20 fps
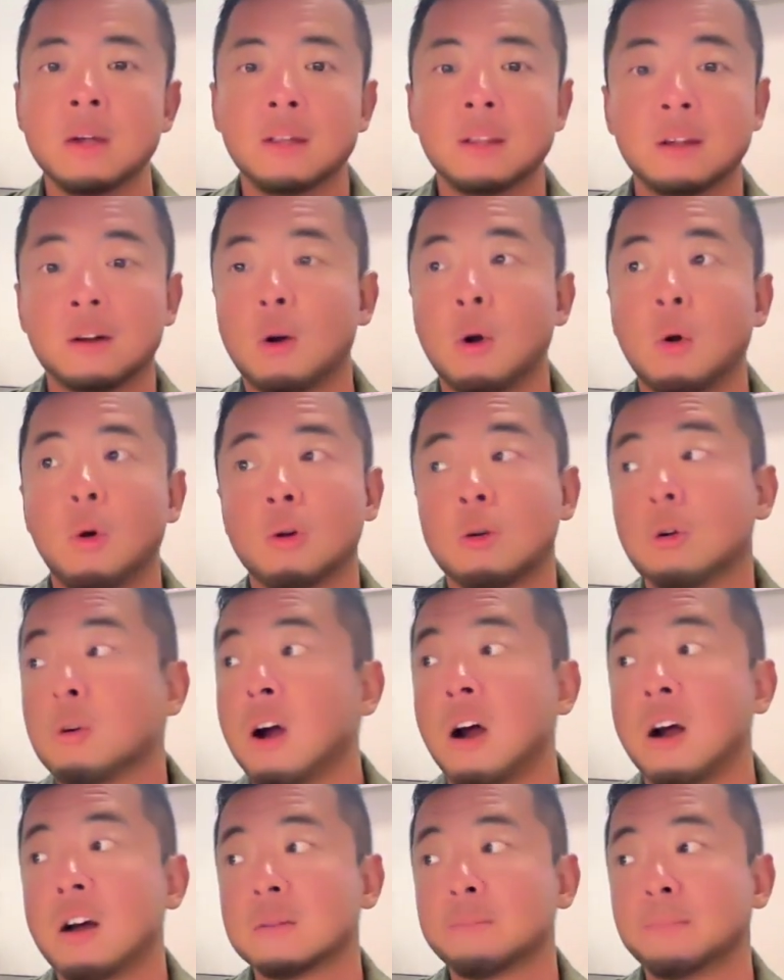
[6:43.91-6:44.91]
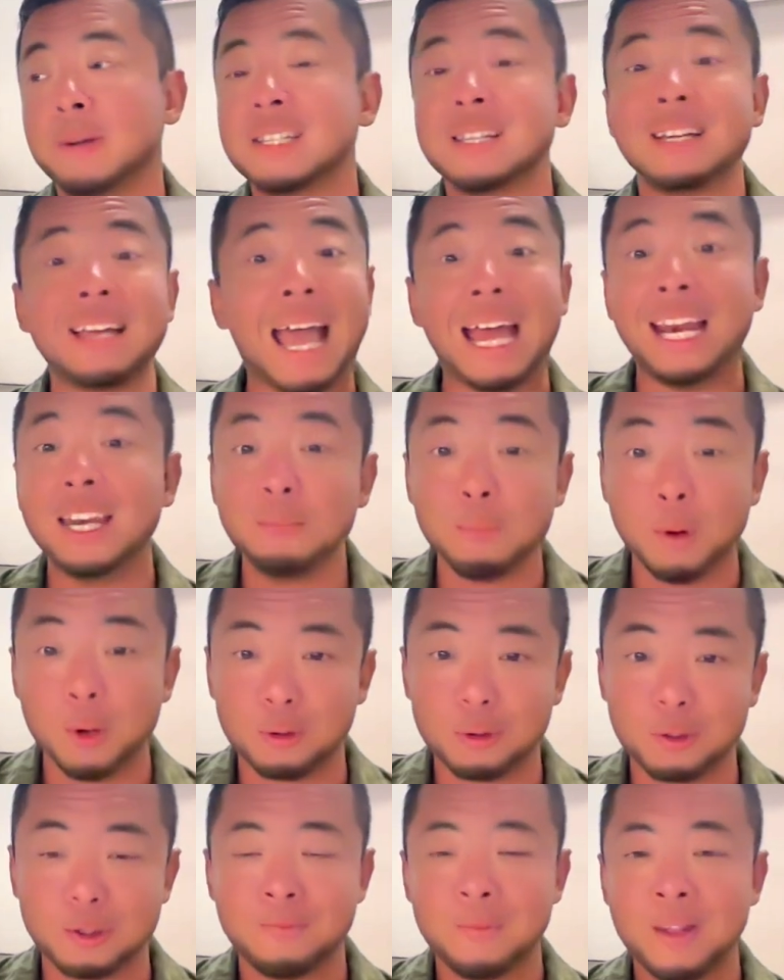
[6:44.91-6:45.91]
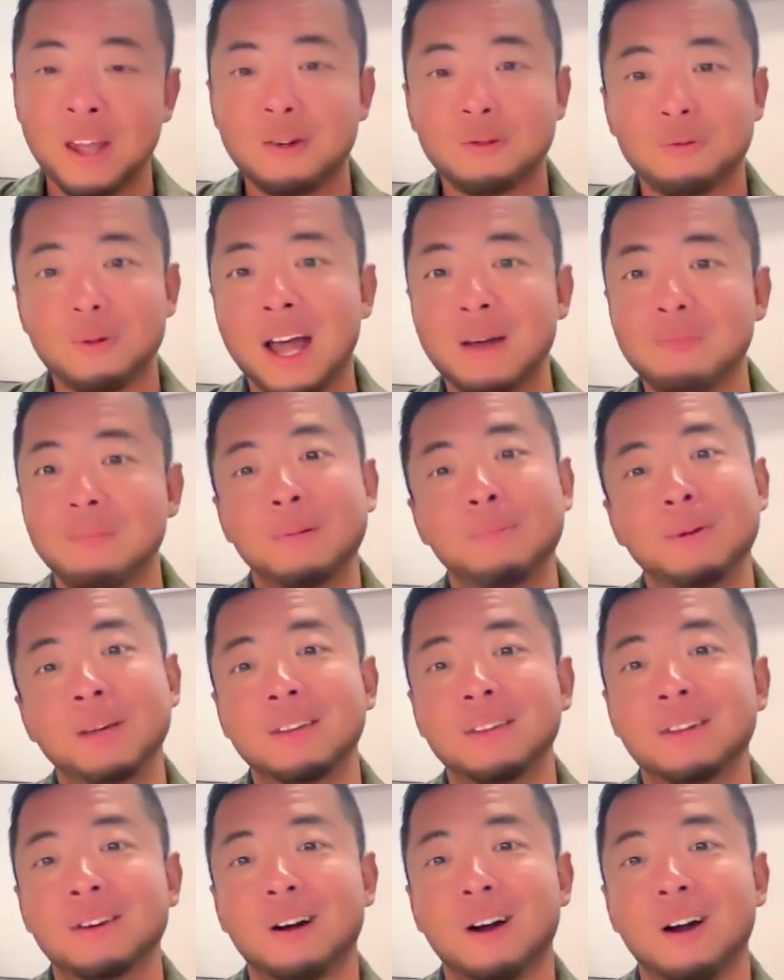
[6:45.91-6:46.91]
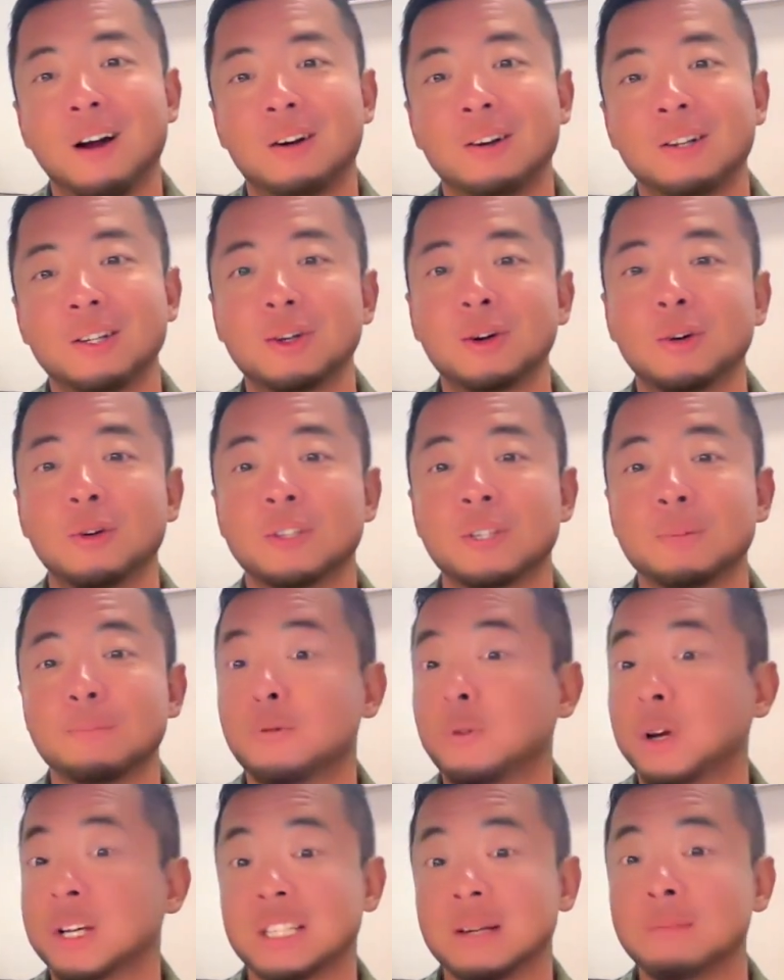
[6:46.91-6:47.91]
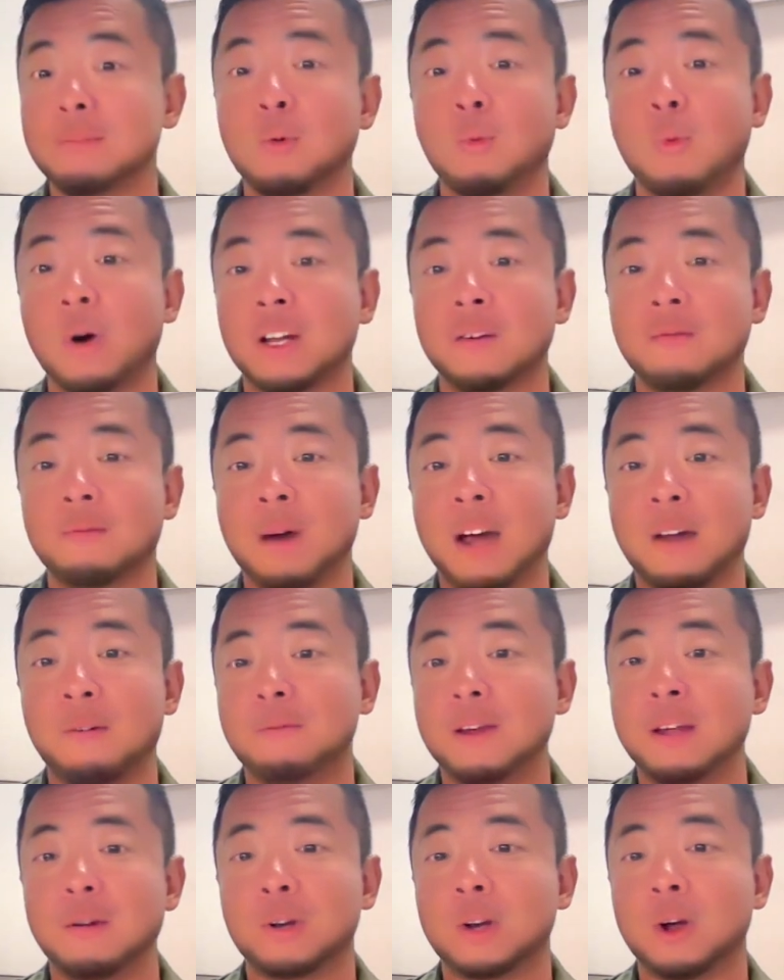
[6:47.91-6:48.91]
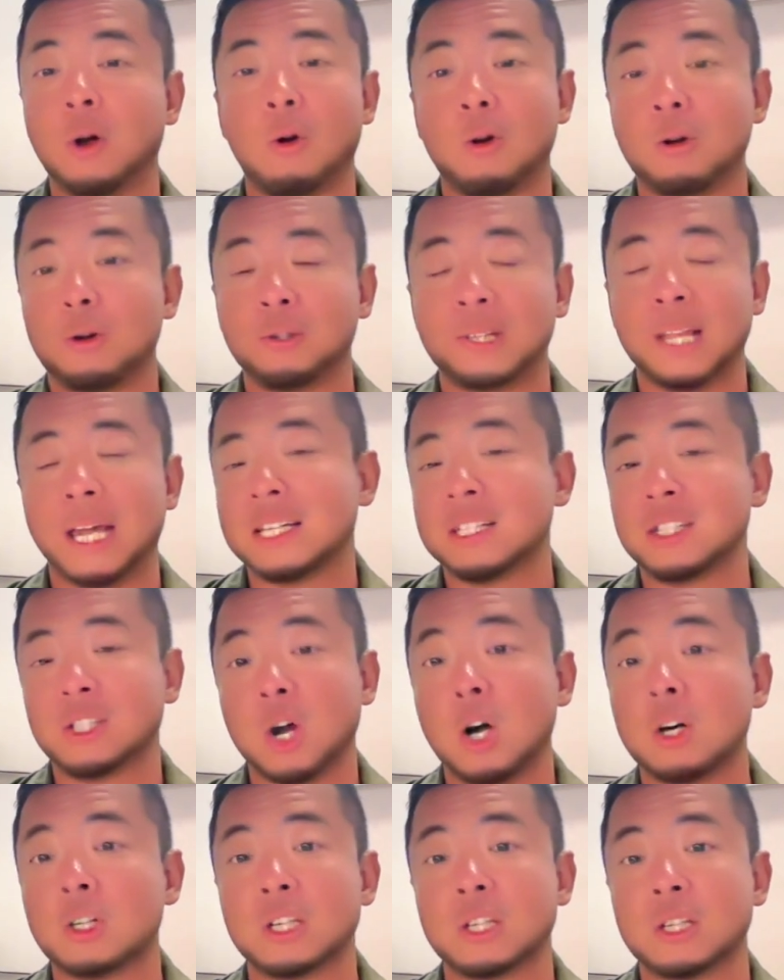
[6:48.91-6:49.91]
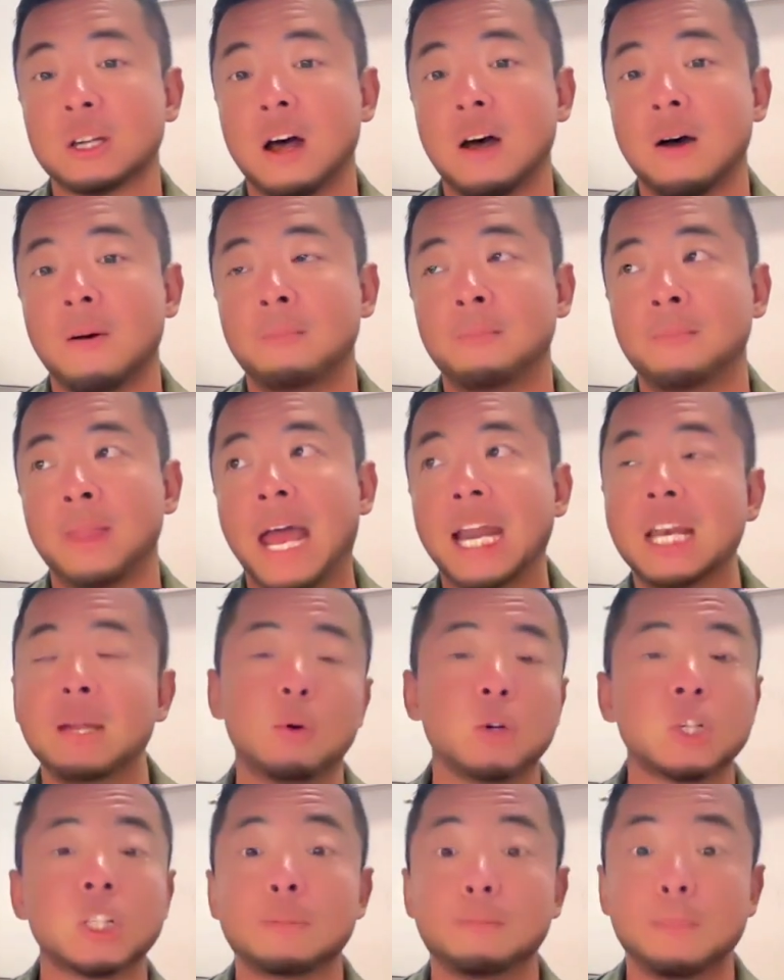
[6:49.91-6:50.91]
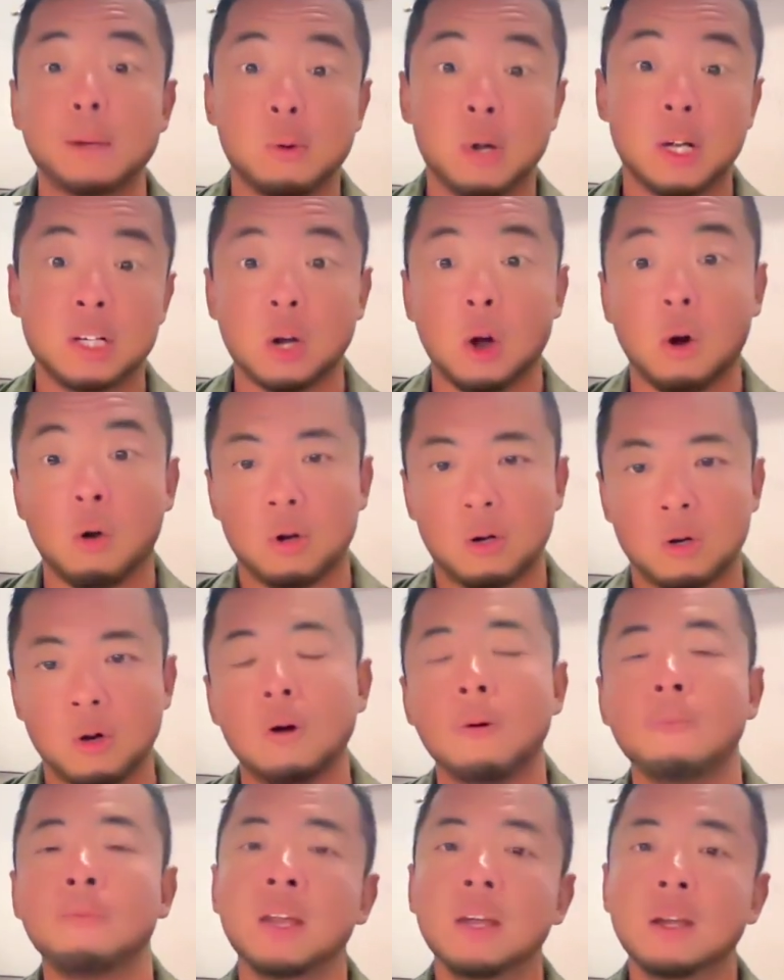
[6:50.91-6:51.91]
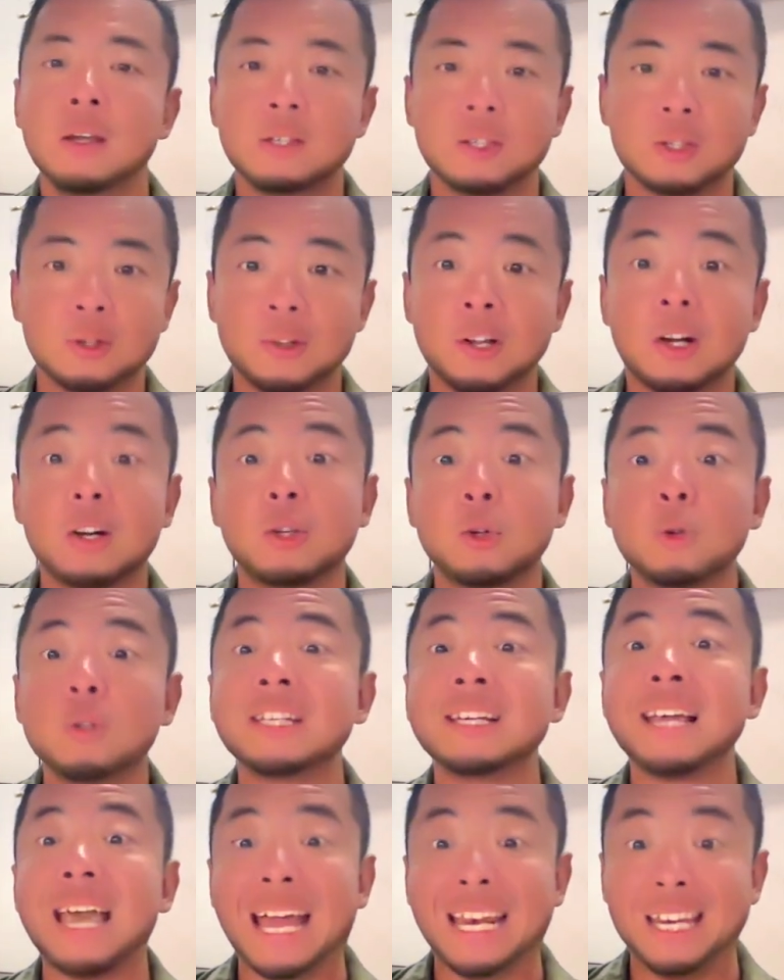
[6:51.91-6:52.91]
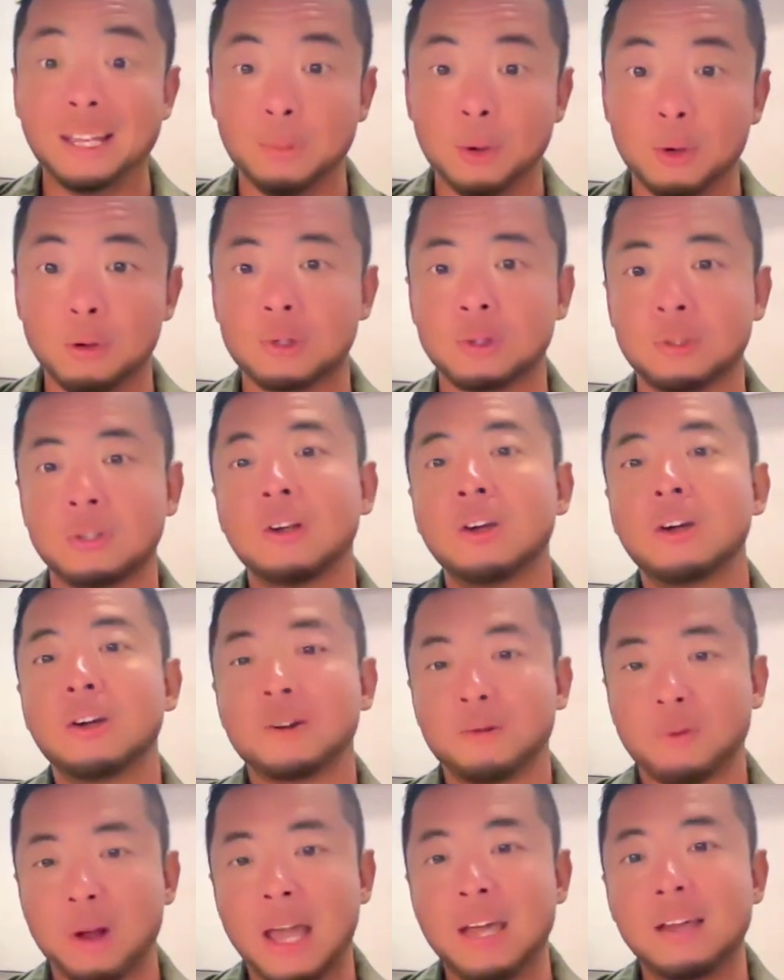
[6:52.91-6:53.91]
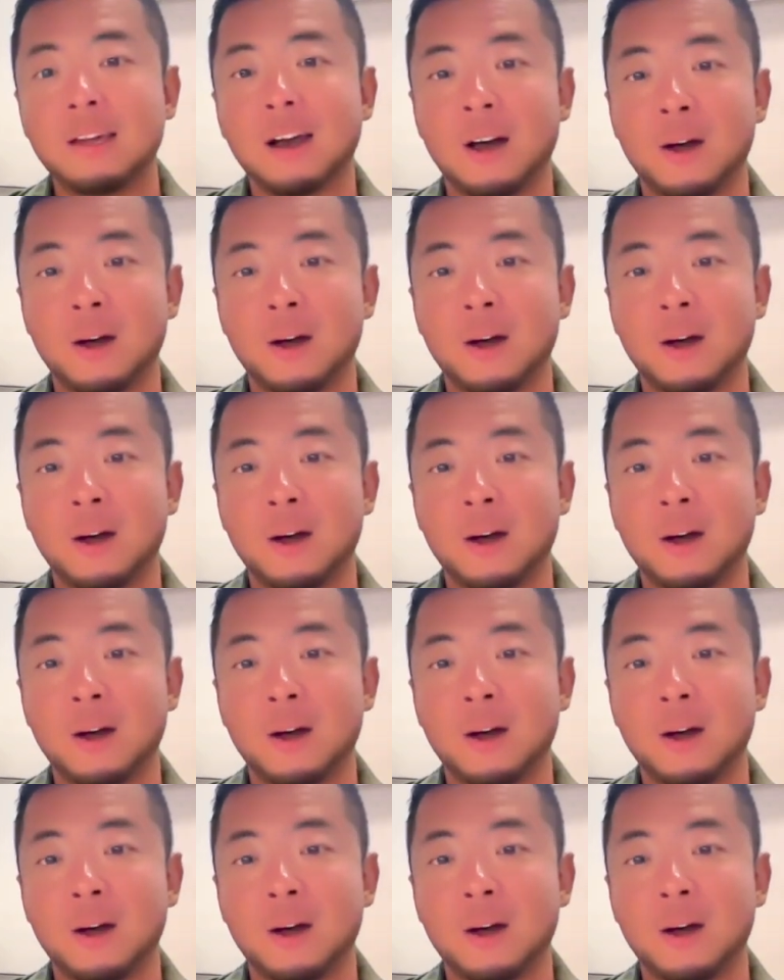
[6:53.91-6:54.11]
There are oracle cards based on animals, right? Maybe there are, for example, one of my favorite oracle deck is called this Animal Spirit Oracle. So they're using animals, right?